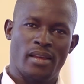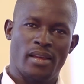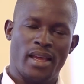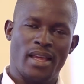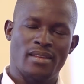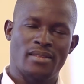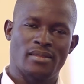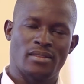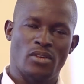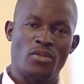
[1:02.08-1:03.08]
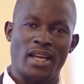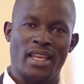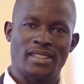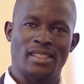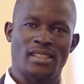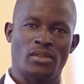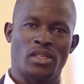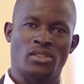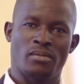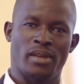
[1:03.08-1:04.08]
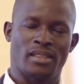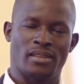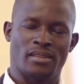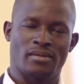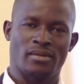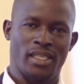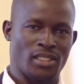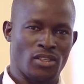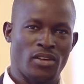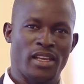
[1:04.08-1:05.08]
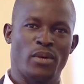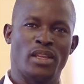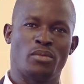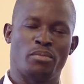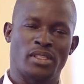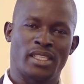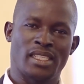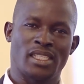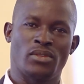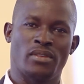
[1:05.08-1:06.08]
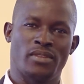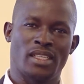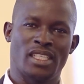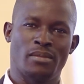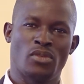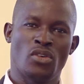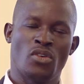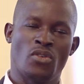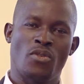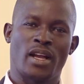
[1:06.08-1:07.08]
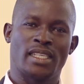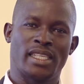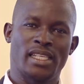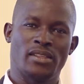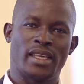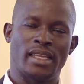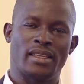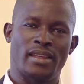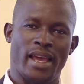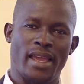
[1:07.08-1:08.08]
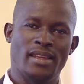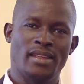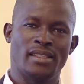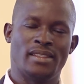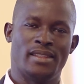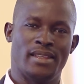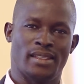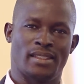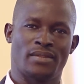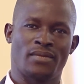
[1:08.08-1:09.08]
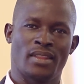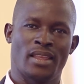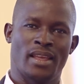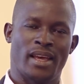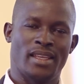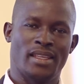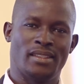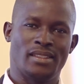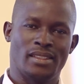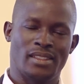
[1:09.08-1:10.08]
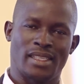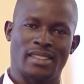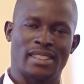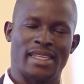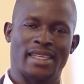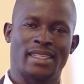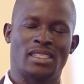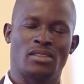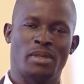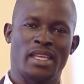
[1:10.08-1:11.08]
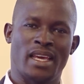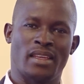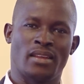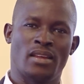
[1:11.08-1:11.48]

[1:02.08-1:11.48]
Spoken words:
And who can answer this question better? It's only when you present it to a victim who can tell you that I need this. I need justice like this to be done.